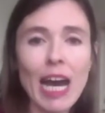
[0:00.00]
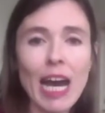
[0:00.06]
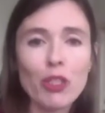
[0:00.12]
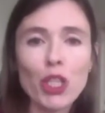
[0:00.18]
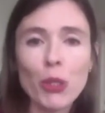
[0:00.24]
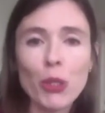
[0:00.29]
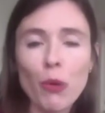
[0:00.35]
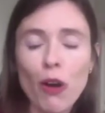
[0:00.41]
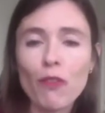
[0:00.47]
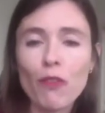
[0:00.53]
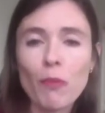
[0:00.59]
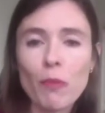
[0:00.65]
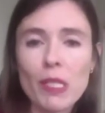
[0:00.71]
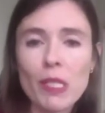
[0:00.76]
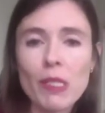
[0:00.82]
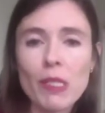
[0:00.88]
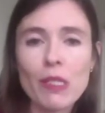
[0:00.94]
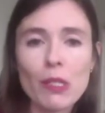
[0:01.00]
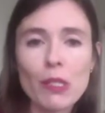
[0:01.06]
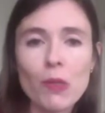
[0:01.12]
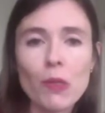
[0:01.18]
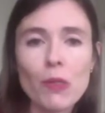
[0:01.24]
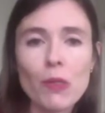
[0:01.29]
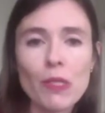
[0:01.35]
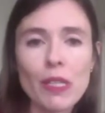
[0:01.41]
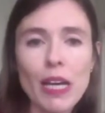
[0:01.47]
Too often business
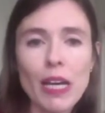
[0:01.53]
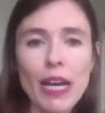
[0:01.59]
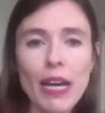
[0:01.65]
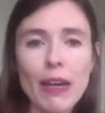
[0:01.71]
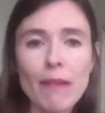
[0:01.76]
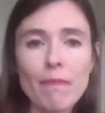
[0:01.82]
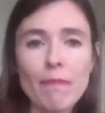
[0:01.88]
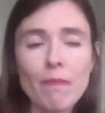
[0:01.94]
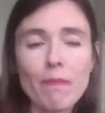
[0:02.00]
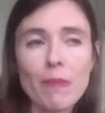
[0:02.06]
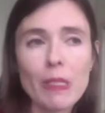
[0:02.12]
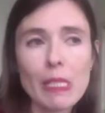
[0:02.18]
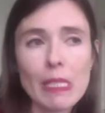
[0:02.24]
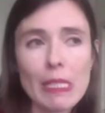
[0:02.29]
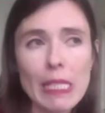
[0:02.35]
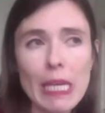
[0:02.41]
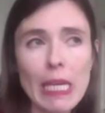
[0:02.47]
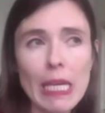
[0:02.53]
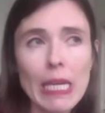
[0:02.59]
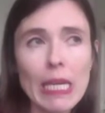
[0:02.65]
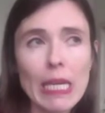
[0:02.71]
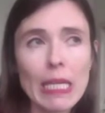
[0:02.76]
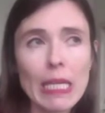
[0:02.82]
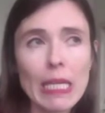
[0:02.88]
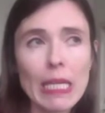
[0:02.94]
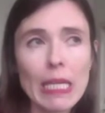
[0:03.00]
schools
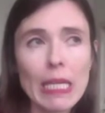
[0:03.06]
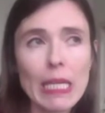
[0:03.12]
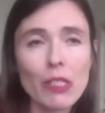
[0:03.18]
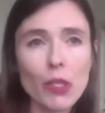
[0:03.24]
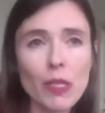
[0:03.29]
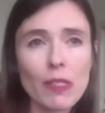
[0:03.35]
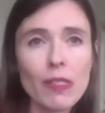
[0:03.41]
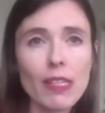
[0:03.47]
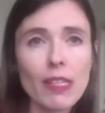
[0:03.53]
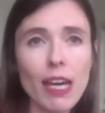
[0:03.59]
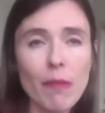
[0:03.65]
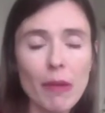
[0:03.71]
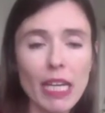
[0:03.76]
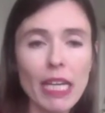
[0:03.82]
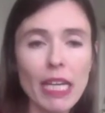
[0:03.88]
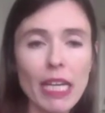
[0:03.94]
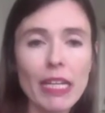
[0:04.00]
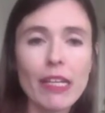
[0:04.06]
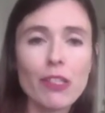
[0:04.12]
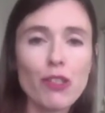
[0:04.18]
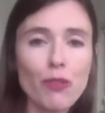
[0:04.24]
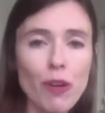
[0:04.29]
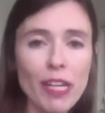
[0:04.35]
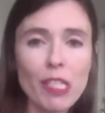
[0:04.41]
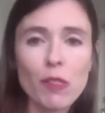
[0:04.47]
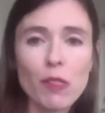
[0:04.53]
see that students are coming in and they're
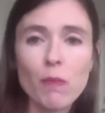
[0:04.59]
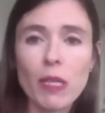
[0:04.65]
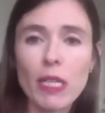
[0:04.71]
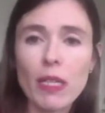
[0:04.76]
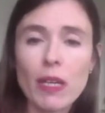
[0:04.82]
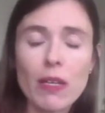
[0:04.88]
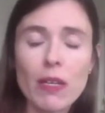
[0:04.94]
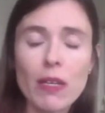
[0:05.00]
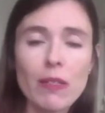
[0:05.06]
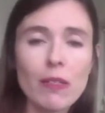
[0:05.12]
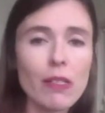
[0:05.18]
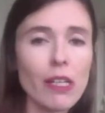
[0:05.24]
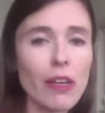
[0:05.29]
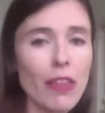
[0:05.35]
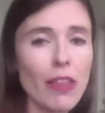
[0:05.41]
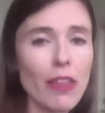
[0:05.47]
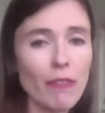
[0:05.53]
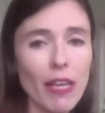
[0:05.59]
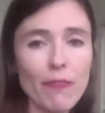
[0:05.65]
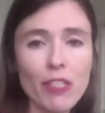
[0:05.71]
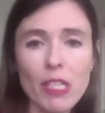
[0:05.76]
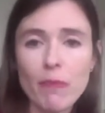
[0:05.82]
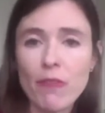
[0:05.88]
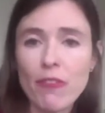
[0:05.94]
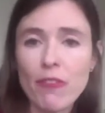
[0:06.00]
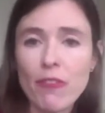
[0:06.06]
stressed because, they've left
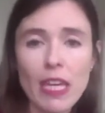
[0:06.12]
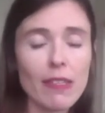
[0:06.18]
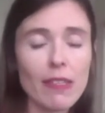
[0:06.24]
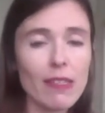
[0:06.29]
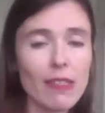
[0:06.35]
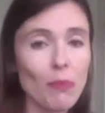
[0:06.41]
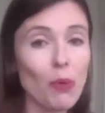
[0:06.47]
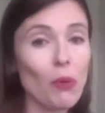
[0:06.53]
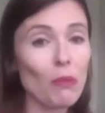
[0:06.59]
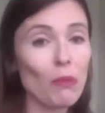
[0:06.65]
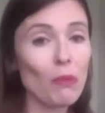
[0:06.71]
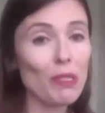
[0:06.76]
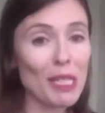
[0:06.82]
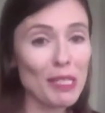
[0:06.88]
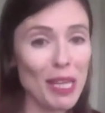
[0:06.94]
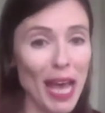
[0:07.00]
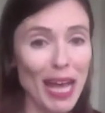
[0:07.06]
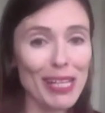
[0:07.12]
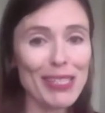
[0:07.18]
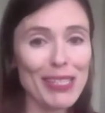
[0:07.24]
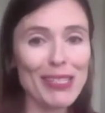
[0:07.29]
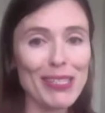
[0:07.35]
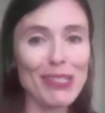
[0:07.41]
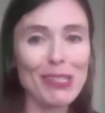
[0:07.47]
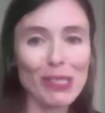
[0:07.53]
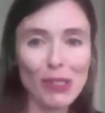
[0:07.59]
some of these important details
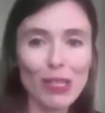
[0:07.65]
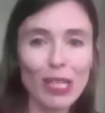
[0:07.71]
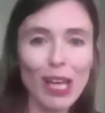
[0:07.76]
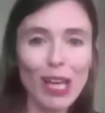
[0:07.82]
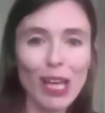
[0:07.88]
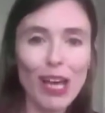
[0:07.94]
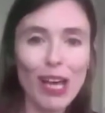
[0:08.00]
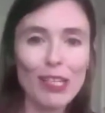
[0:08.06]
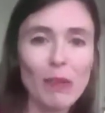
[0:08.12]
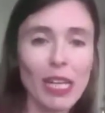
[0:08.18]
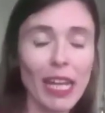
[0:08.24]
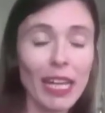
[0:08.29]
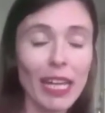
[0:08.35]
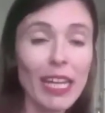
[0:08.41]
until the last minute.